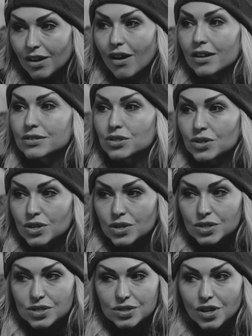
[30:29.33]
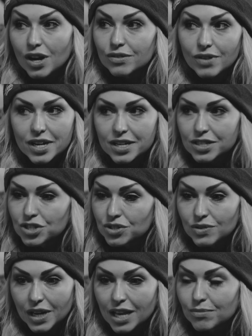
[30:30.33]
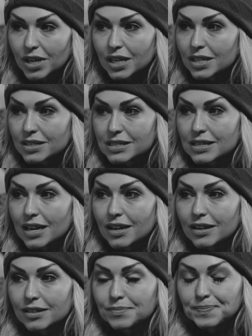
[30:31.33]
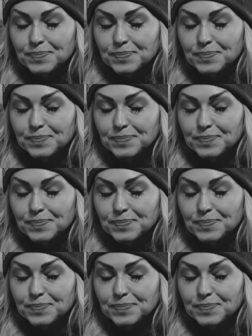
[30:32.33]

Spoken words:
Concerts, gun range, you name it, it's there.